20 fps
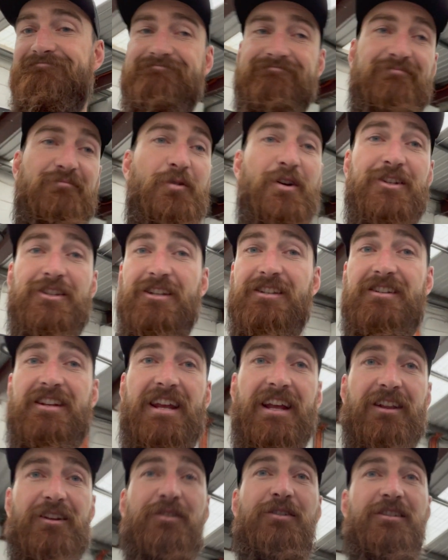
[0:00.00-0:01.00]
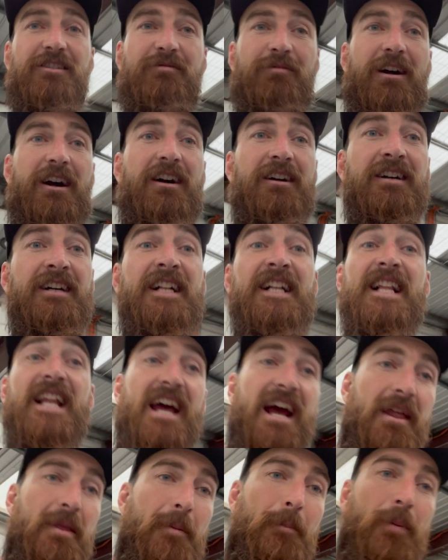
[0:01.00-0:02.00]
which is killer as well.
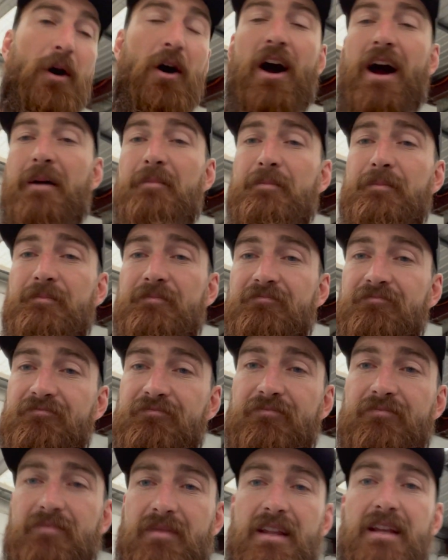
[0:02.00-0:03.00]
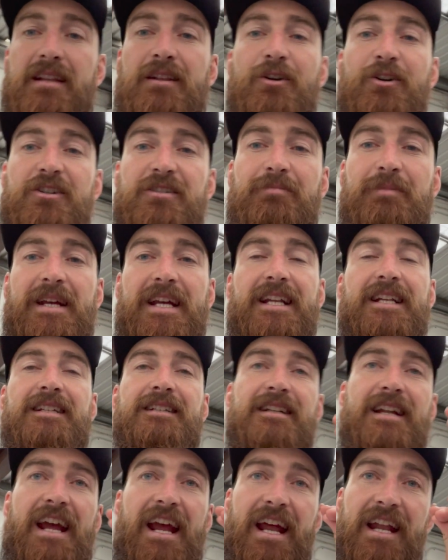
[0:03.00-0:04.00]
And the pipe looks mint
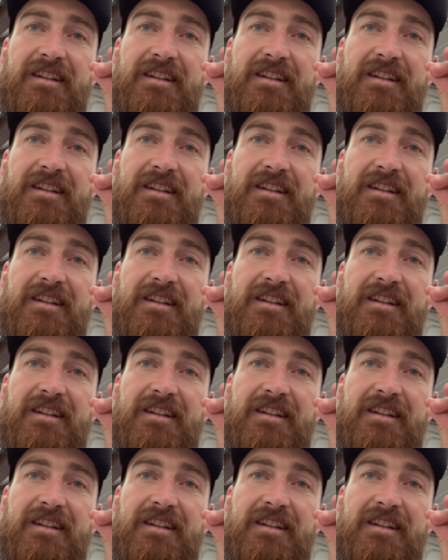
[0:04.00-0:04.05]
and